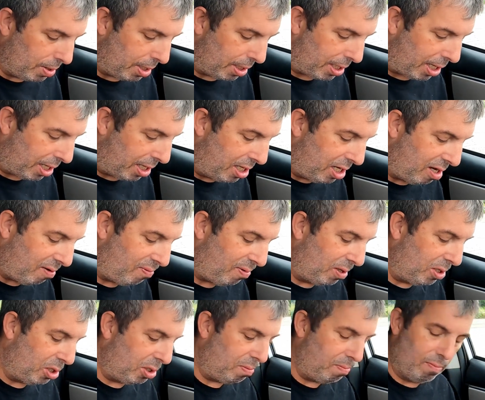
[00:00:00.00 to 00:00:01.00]
think I care for
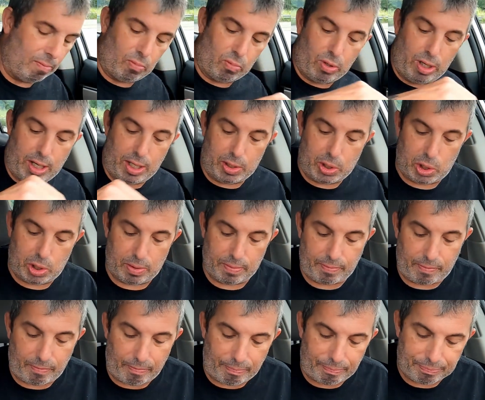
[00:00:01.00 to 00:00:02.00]
this ranch.
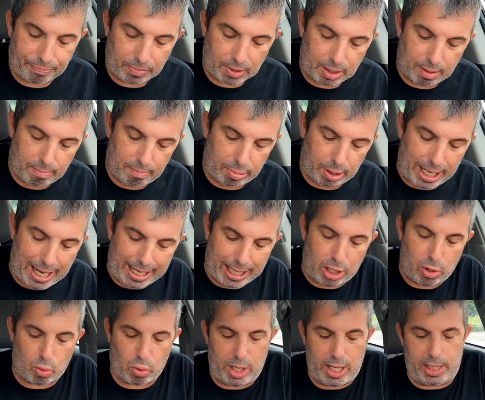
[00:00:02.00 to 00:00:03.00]

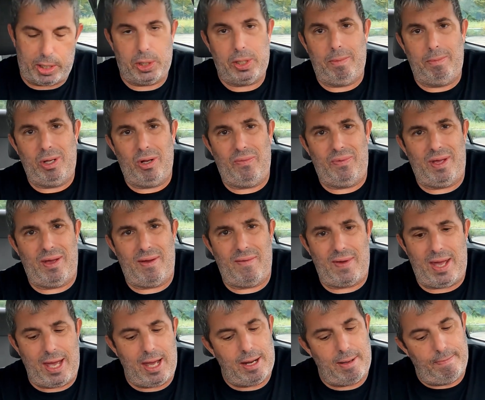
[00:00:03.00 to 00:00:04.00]
Blackened Ranch. Let me know if you
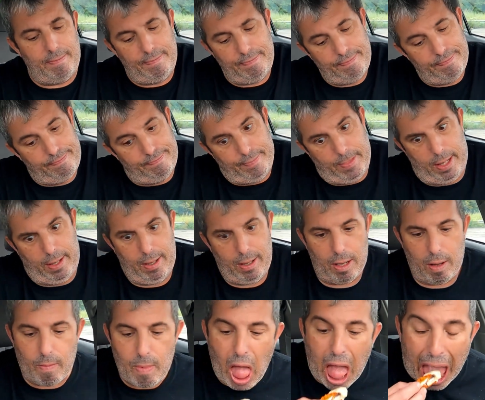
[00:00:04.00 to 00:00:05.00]
ever had it. Hmm,